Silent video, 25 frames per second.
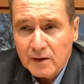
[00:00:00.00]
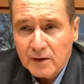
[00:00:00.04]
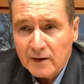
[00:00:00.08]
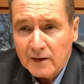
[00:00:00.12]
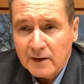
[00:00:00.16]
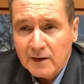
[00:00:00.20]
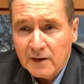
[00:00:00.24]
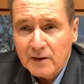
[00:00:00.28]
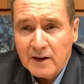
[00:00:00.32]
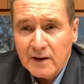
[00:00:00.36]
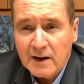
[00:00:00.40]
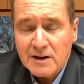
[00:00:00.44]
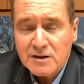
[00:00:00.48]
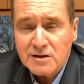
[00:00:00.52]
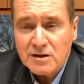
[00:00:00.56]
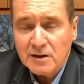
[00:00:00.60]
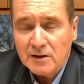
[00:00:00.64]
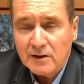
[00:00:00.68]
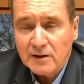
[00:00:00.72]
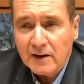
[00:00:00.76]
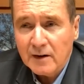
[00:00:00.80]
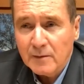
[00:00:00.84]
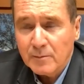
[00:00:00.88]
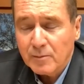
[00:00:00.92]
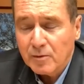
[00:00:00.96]
International
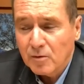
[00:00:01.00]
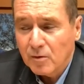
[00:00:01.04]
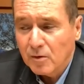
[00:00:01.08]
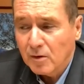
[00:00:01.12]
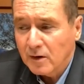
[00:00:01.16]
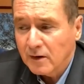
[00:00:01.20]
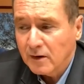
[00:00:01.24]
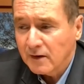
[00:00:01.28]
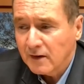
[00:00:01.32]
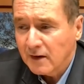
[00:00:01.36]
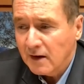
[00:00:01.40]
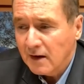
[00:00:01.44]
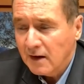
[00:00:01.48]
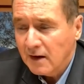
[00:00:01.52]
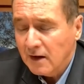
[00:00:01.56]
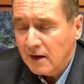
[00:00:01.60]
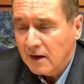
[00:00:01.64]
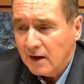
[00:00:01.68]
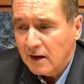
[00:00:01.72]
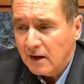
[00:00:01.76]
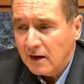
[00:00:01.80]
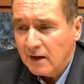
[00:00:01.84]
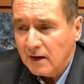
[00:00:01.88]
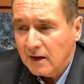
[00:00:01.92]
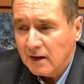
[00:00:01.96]
Airport
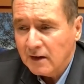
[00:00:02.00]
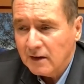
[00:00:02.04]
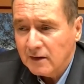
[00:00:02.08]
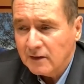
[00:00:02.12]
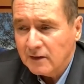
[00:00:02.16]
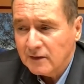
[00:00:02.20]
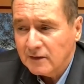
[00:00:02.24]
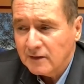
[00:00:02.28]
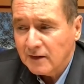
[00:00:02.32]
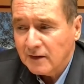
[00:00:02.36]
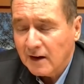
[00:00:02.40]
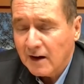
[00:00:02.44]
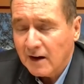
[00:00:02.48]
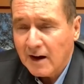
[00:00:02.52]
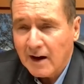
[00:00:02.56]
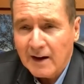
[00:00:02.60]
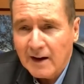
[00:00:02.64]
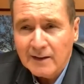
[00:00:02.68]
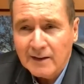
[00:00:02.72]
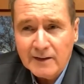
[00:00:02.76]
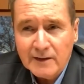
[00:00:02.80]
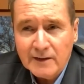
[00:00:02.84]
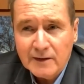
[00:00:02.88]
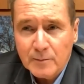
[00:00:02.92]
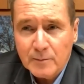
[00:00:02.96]
is
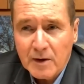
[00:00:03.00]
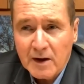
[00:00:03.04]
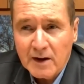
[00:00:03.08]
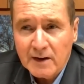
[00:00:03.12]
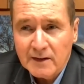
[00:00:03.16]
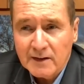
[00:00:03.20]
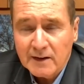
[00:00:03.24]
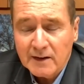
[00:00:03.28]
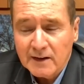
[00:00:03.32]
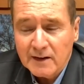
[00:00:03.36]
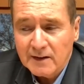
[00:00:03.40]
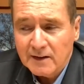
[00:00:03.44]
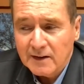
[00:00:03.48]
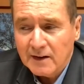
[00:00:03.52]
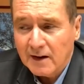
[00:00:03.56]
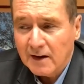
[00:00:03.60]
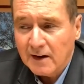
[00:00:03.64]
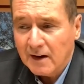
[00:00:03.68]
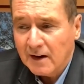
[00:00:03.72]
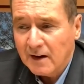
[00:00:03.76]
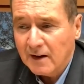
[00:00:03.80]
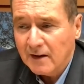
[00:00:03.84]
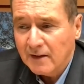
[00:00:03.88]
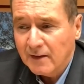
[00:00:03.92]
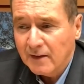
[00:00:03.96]
highly dependent
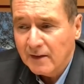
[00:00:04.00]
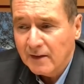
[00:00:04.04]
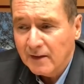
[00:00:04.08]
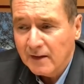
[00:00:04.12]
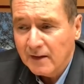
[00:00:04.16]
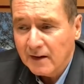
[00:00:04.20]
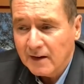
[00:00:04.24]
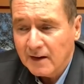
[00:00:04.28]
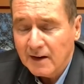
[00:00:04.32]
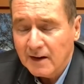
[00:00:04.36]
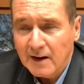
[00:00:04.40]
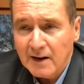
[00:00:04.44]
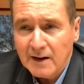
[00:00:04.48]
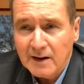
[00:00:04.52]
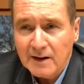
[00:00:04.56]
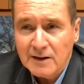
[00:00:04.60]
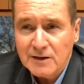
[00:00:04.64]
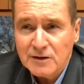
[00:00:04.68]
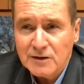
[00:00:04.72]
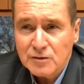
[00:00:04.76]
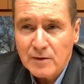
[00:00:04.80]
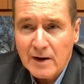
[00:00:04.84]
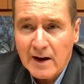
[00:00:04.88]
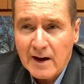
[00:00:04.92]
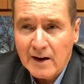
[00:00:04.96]
on the Canadian
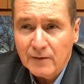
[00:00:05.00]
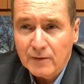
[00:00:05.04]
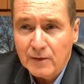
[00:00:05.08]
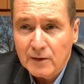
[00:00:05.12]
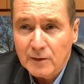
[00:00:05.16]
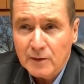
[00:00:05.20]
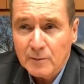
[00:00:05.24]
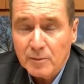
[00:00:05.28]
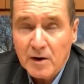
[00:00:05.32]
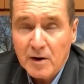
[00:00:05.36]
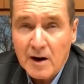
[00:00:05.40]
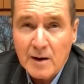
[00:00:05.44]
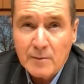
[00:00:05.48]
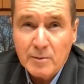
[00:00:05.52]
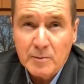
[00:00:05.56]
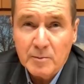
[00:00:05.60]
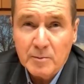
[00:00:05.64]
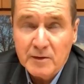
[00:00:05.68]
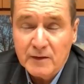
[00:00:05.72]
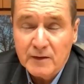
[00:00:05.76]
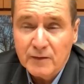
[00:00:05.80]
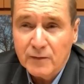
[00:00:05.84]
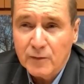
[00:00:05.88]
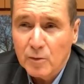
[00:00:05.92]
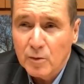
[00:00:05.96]
traveler,
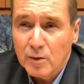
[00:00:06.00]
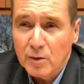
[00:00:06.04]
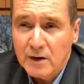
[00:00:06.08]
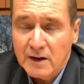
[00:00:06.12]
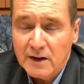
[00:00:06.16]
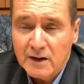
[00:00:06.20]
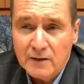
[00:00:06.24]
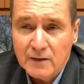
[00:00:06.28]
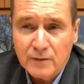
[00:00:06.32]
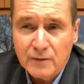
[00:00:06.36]
probably 40 to